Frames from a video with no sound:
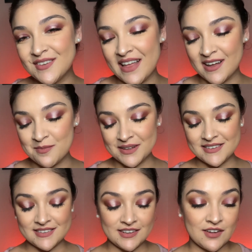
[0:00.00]
that
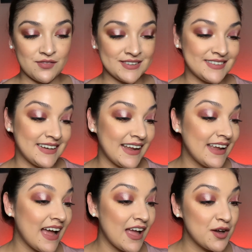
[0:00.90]
completes the look for
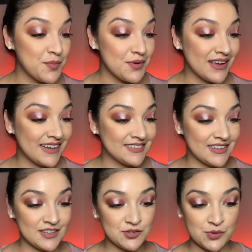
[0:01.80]
today. I hope you guys
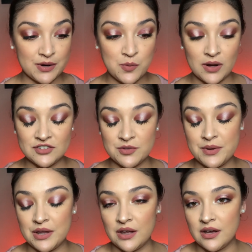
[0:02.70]
enjoyed watching
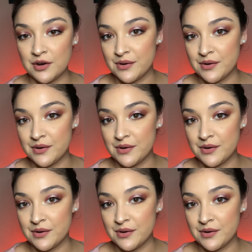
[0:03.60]
me